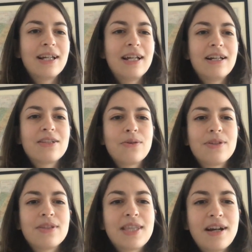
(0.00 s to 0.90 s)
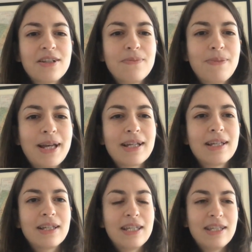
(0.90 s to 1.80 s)
Uh, so the starter
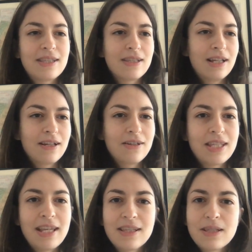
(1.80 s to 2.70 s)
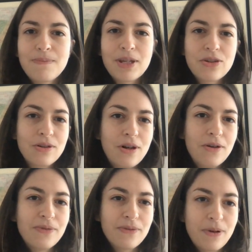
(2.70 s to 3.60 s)
pack is contains a special
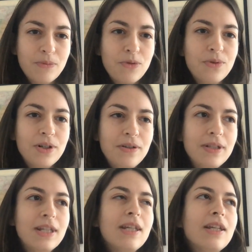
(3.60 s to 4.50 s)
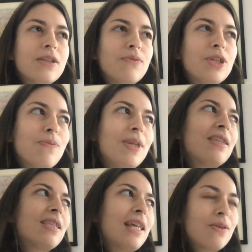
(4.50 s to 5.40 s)
offer from Google which
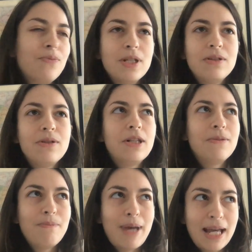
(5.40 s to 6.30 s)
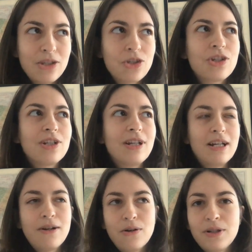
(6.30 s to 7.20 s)
means that we will match
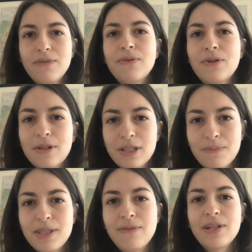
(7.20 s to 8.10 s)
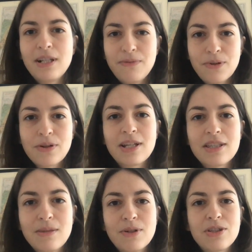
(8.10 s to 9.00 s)
uh, only for specifically for
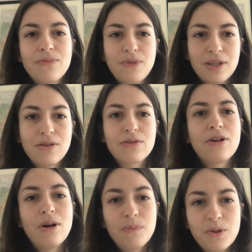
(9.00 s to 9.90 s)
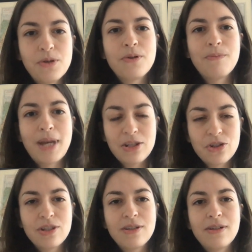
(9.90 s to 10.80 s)
customers of one.com we will
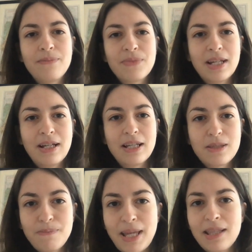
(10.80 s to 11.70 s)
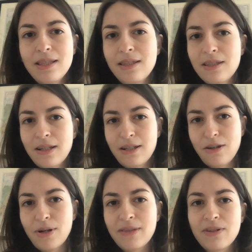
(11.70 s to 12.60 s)
match the uh, spend uh,
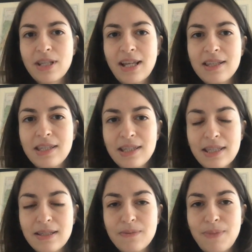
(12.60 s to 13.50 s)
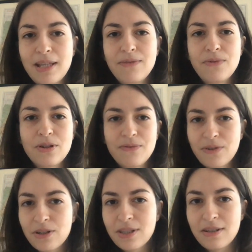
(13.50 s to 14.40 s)
your advertising spend for the
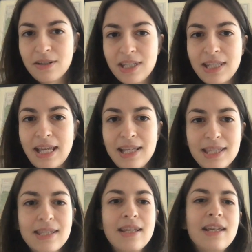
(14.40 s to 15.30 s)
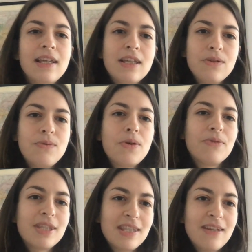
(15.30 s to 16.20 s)
first 30 days you will
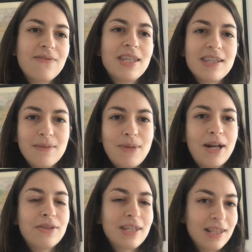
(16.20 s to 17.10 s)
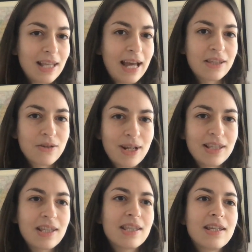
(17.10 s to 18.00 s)
receive this amount in ad
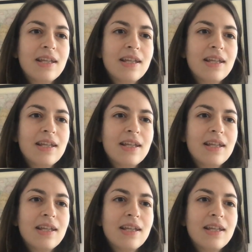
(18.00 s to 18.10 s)
credit